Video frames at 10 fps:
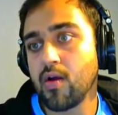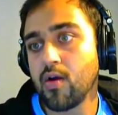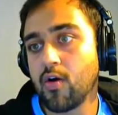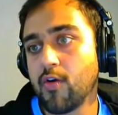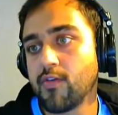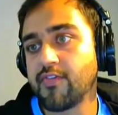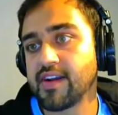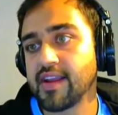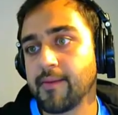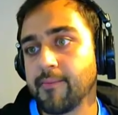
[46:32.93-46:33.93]

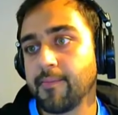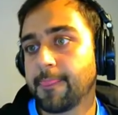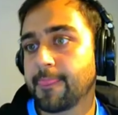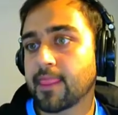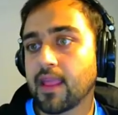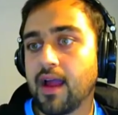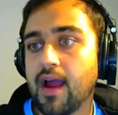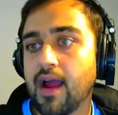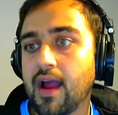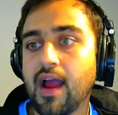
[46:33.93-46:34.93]
overfitting,
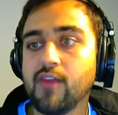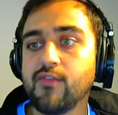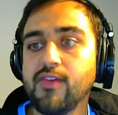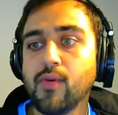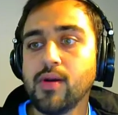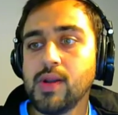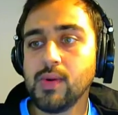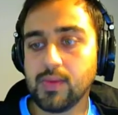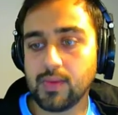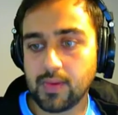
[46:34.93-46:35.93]
and we want
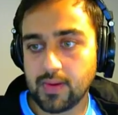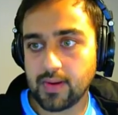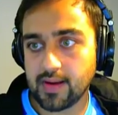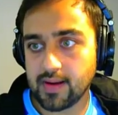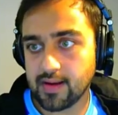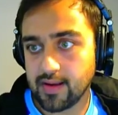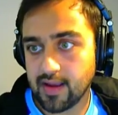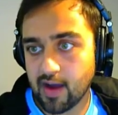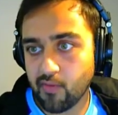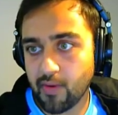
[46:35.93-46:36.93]
to
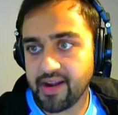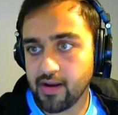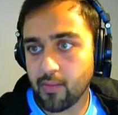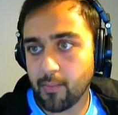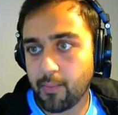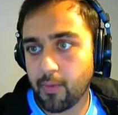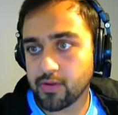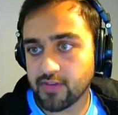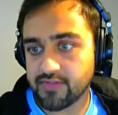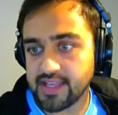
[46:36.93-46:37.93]
avoid both
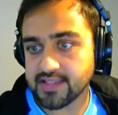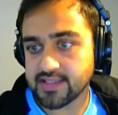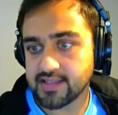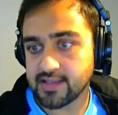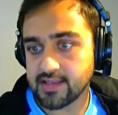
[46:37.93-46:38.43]
of these